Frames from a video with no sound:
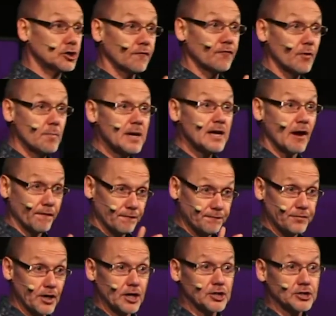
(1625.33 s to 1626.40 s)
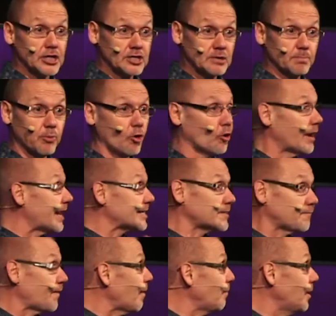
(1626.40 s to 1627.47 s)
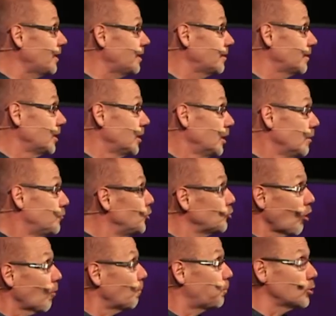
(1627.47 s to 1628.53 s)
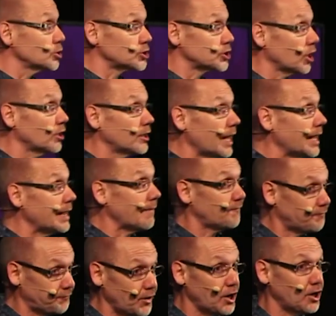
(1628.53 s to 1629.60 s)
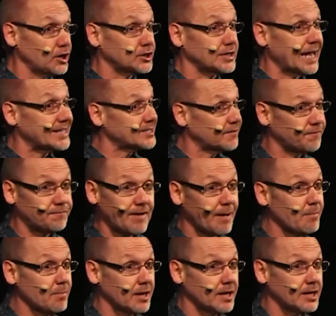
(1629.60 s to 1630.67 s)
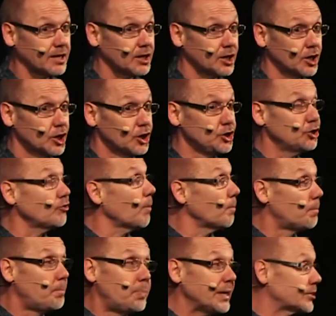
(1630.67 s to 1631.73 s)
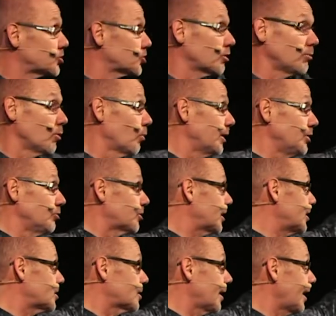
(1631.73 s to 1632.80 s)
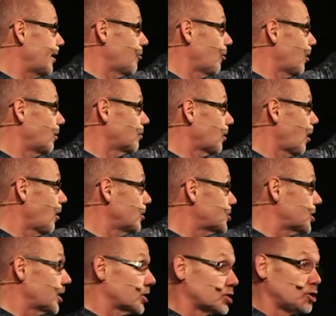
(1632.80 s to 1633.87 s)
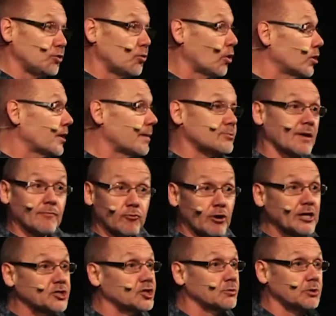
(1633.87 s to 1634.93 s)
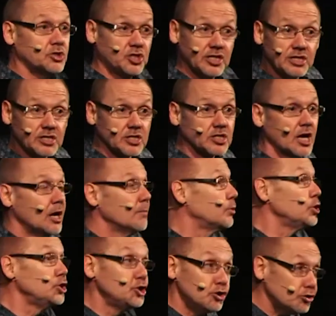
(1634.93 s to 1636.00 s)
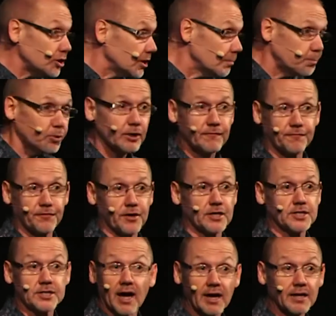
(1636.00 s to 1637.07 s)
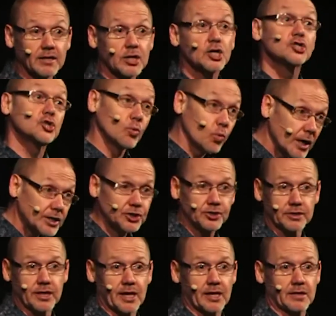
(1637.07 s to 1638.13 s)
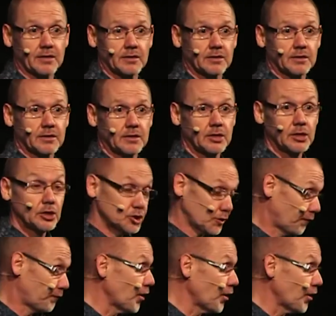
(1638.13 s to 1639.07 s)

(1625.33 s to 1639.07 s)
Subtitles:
So for me, first is important as a family. If you don't put Sunday first as a family, you're in big trouble when your kids later on, honestly, because you want them to have a relationship with Jesus, but you didn't put it first neither, so why should they? So